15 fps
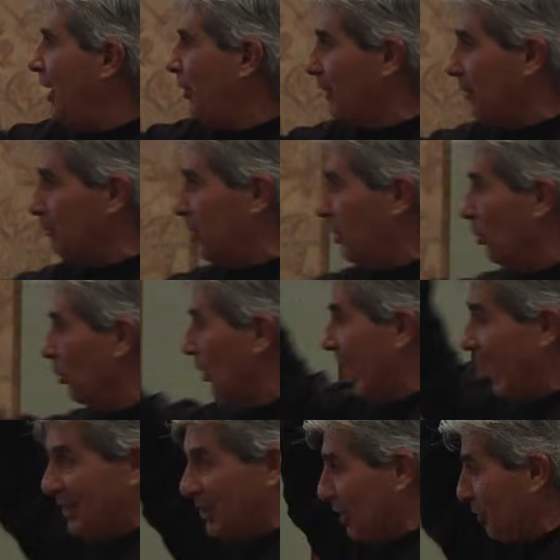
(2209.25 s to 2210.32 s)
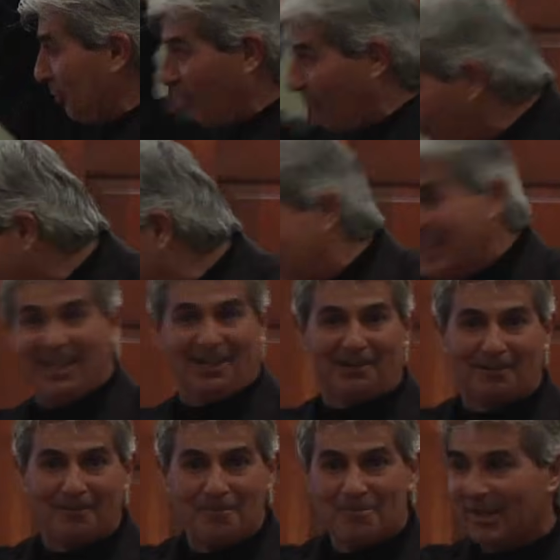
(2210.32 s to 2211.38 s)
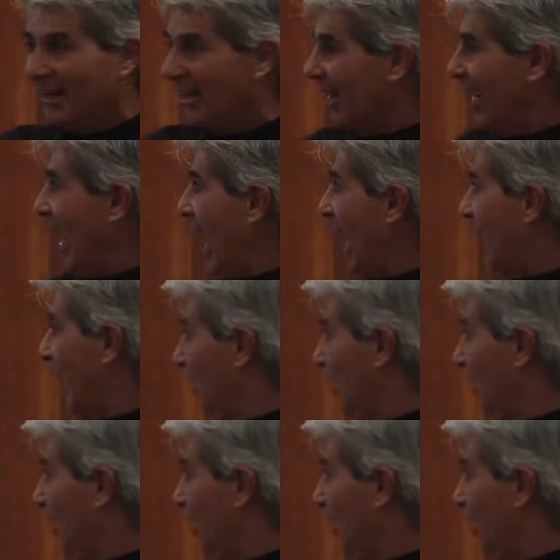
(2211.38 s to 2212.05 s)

hear him bugle like just right there. And